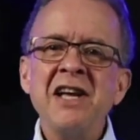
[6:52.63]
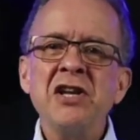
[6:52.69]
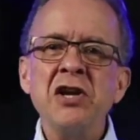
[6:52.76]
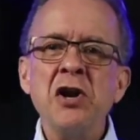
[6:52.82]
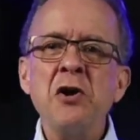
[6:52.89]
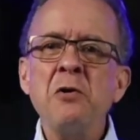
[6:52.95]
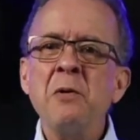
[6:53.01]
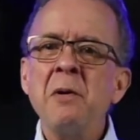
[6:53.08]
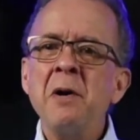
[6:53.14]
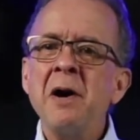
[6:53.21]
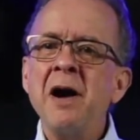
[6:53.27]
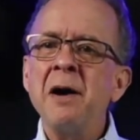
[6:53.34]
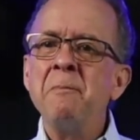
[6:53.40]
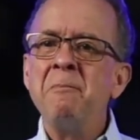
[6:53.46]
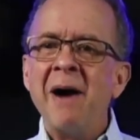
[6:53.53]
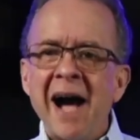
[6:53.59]
You know,
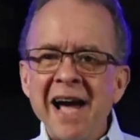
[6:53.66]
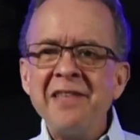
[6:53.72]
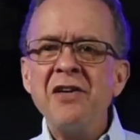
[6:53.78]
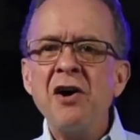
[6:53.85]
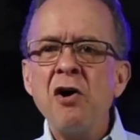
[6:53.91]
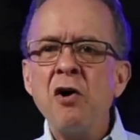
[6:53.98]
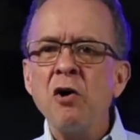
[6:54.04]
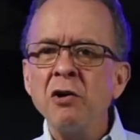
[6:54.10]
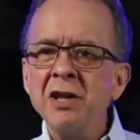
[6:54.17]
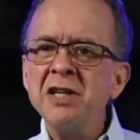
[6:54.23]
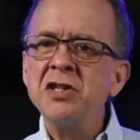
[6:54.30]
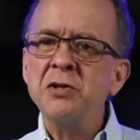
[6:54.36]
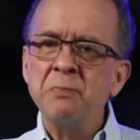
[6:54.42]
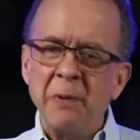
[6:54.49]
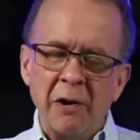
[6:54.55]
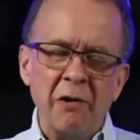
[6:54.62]
uh, by the Holy
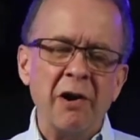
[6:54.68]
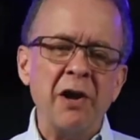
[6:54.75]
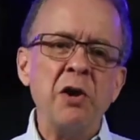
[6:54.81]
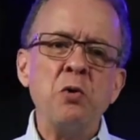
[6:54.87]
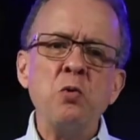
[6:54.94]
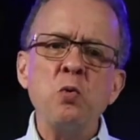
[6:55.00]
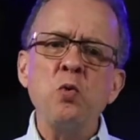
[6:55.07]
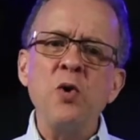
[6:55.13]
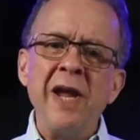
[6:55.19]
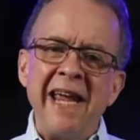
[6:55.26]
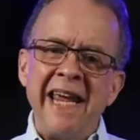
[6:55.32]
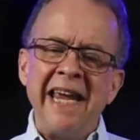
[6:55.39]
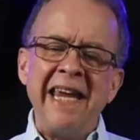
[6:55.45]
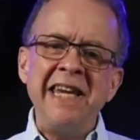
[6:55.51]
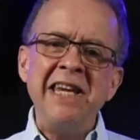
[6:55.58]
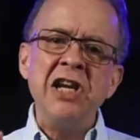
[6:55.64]
Spirit,
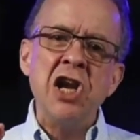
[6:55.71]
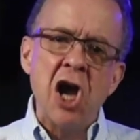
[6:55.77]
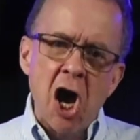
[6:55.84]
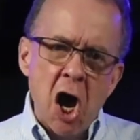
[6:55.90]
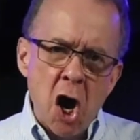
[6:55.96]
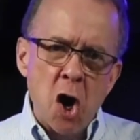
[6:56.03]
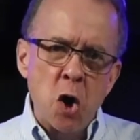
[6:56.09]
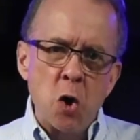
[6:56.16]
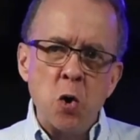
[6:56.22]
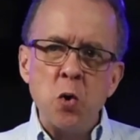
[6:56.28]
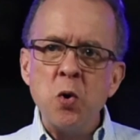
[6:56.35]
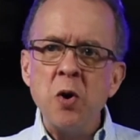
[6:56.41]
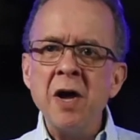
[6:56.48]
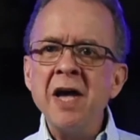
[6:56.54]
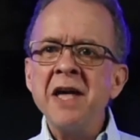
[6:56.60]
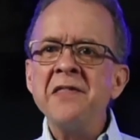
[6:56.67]
we
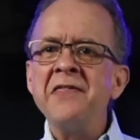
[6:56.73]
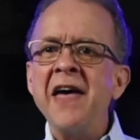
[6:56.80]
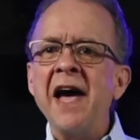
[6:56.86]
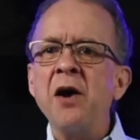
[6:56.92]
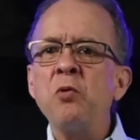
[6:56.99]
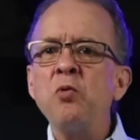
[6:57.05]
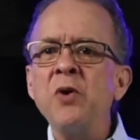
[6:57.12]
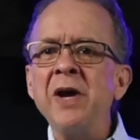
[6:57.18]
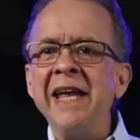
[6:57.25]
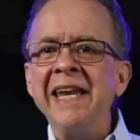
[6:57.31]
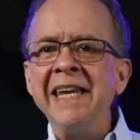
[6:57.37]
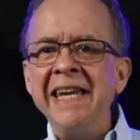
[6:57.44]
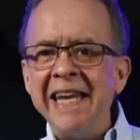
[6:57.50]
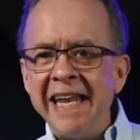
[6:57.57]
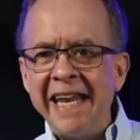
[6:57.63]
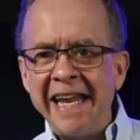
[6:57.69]
know that we
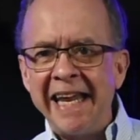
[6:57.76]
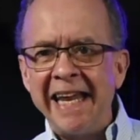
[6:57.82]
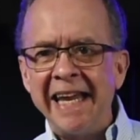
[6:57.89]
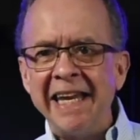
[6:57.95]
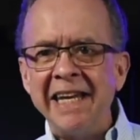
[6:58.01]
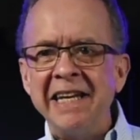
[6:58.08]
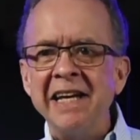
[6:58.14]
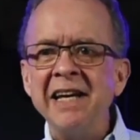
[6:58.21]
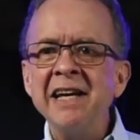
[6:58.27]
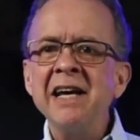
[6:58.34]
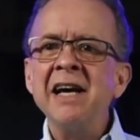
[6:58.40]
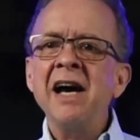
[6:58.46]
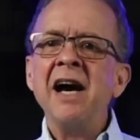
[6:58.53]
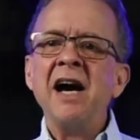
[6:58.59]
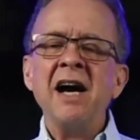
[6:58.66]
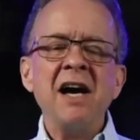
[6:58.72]
need
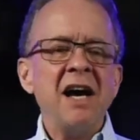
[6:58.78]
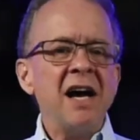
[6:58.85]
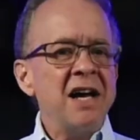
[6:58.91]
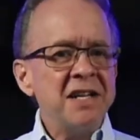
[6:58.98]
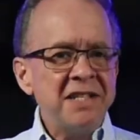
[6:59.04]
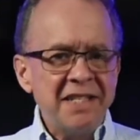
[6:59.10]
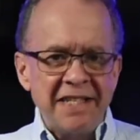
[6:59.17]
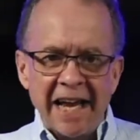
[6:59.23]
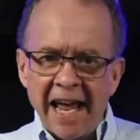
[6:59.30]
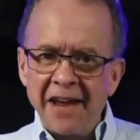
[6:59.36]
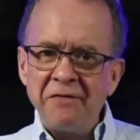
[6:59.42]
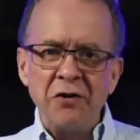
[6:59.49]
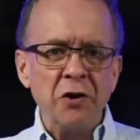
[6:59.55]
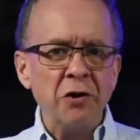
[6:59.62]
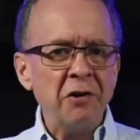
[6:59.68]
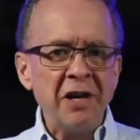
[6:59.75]
uh, a
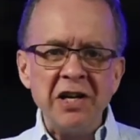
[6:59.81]
Savior